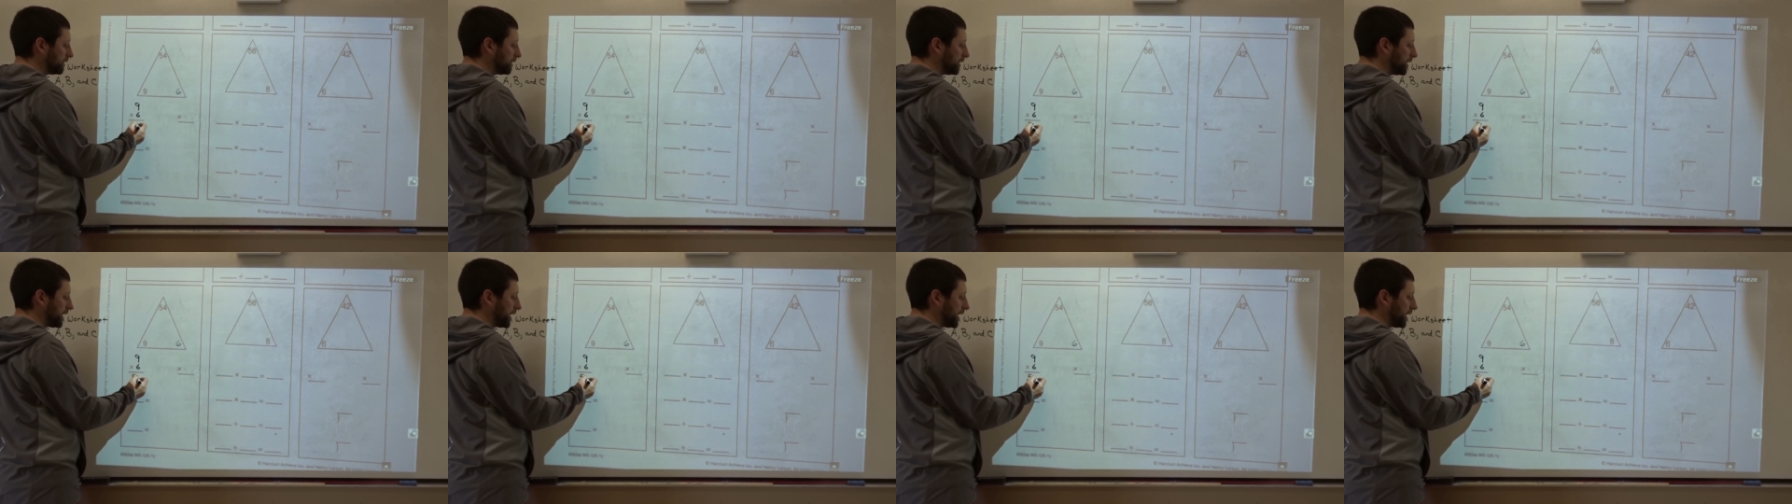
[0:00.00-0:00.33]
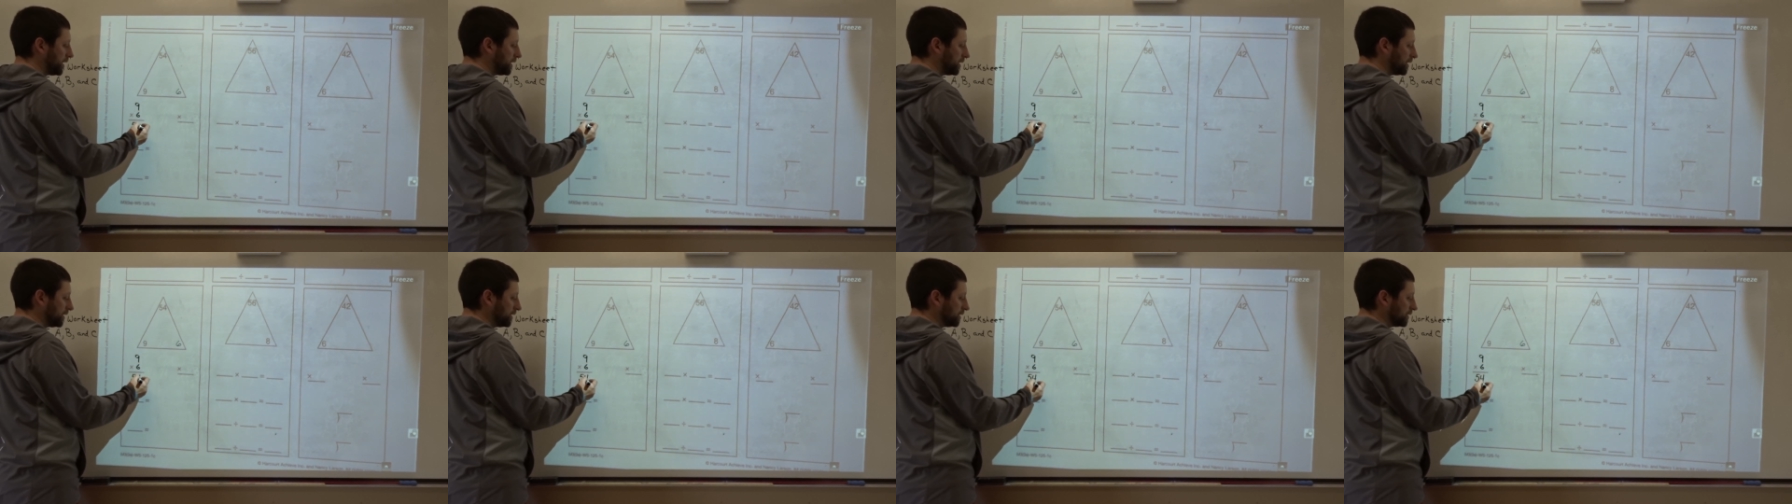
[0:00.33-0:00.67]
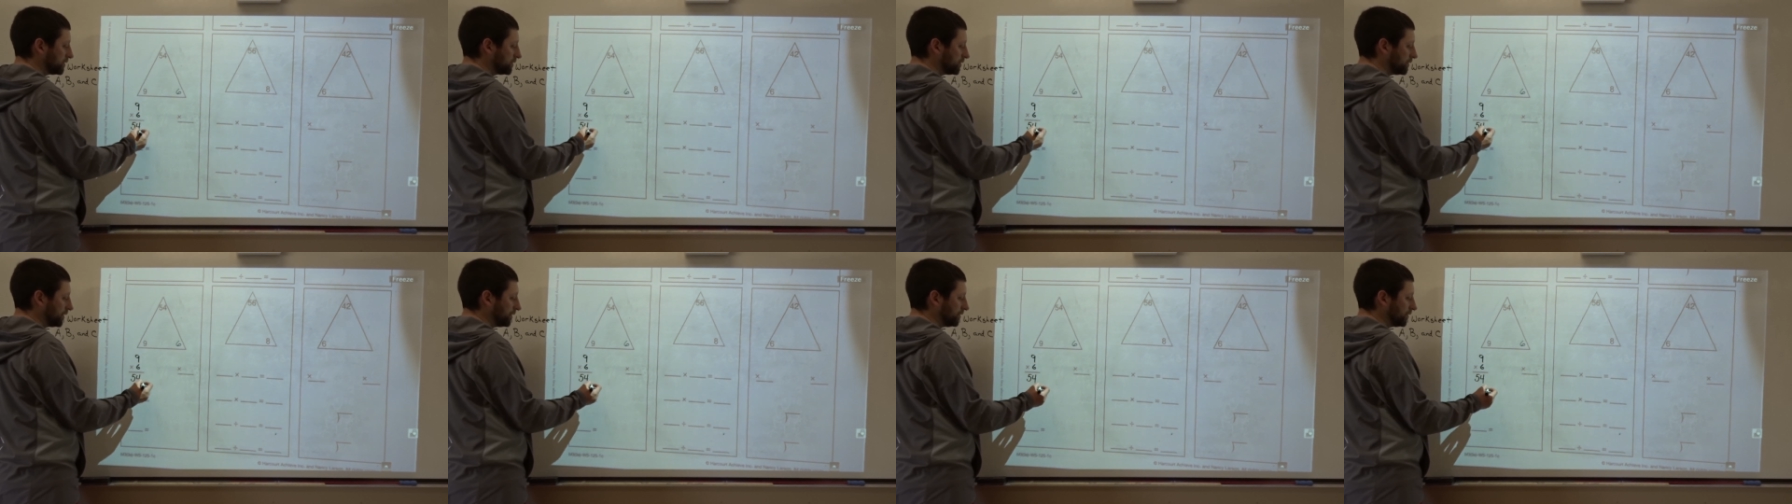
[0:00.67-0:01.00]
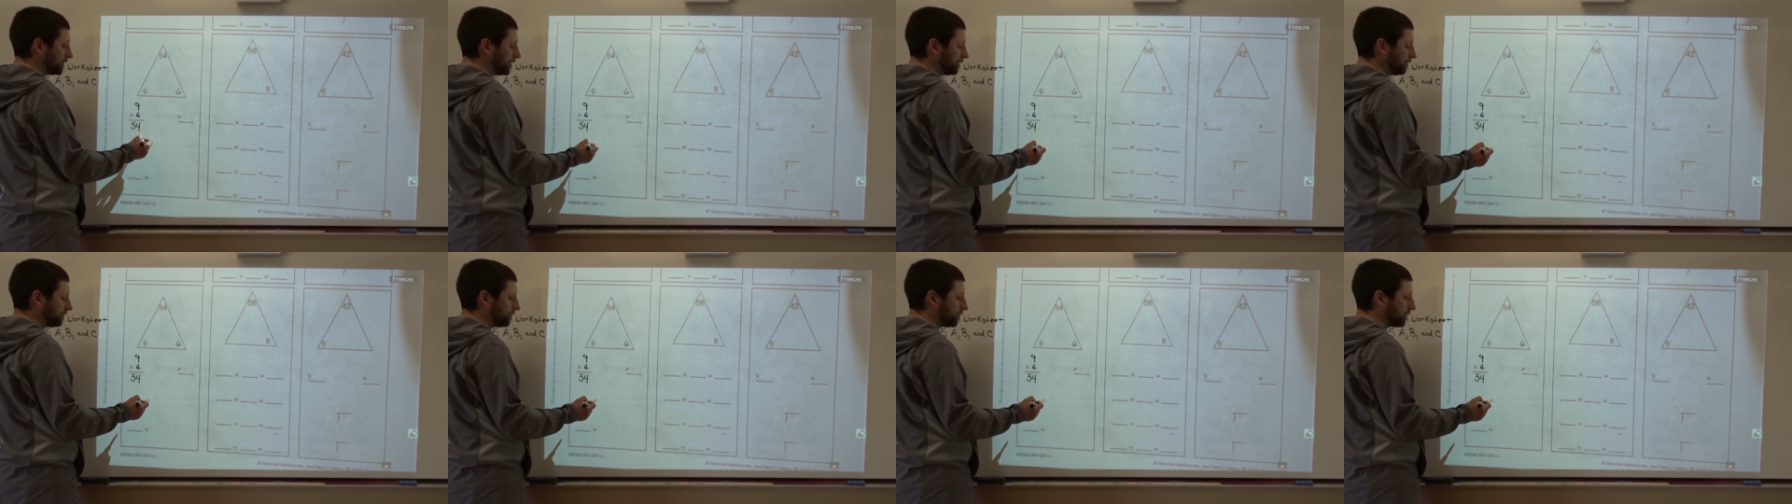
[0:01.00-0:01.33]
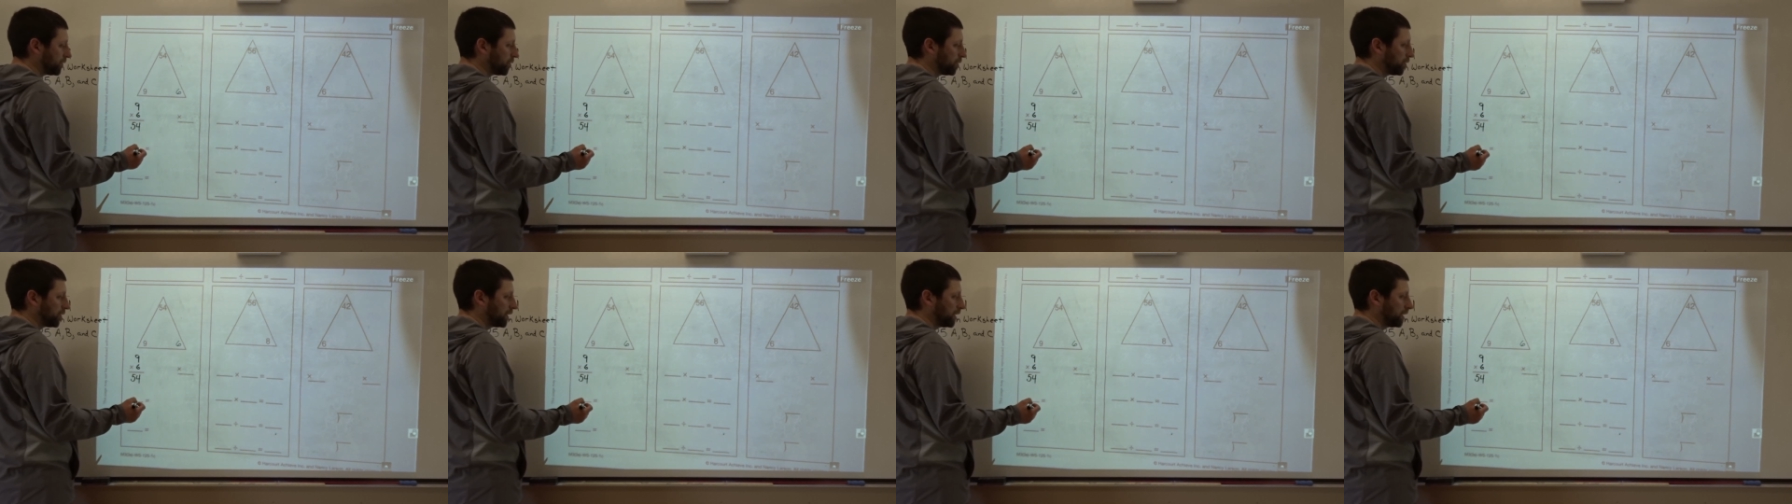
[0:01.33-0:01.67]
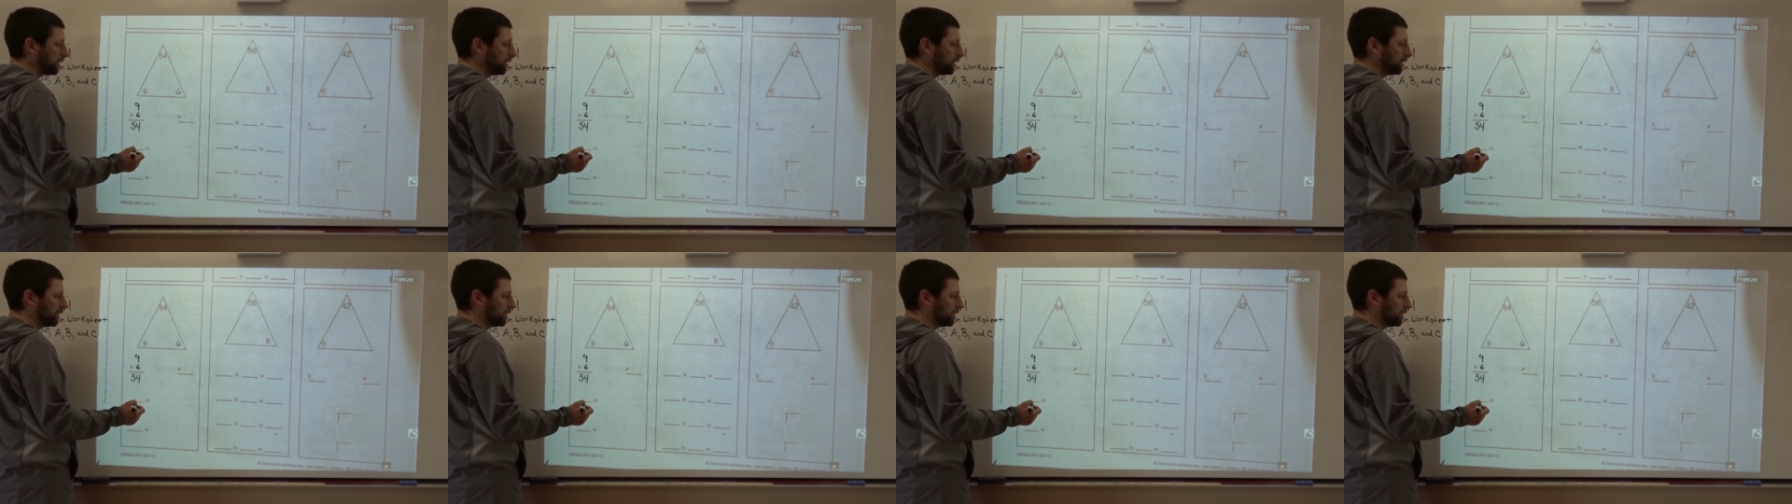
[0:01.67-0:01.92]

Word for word: that is 54.